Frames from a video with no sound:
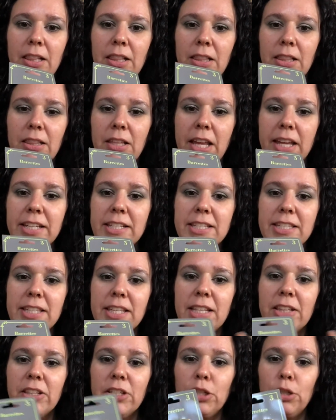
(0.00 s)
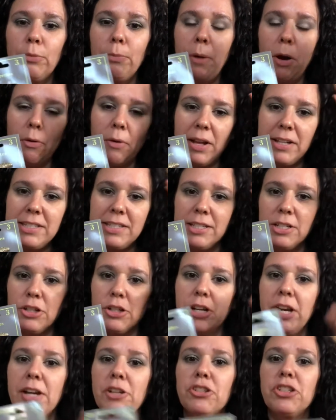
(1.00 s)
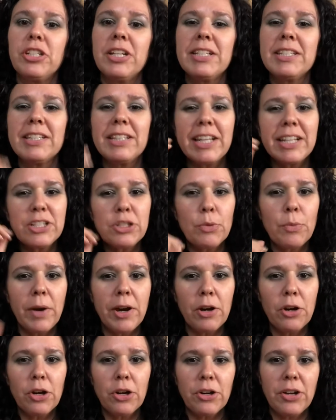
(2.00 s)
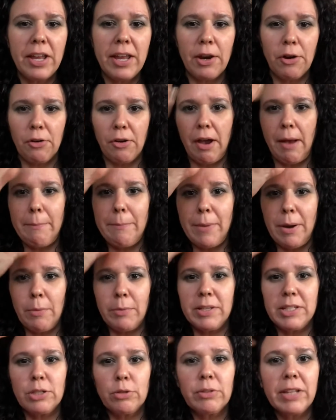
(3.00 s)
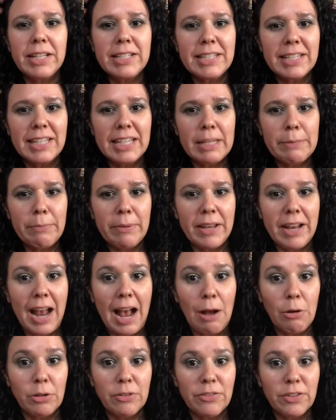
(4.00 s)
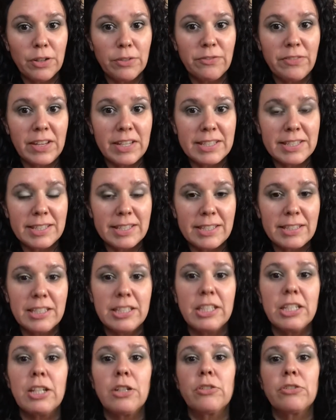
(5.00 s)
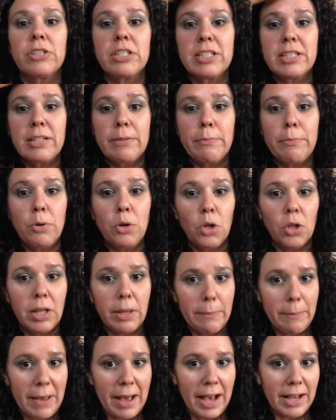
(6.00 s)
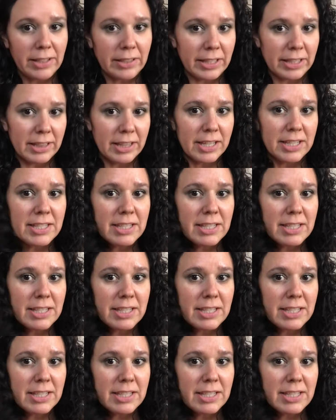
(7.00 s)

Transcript: likes little barrettes in her hair. She doesn't like to wear her hair up, but we do like to keep it out of her face, you know, just to pull it back like this.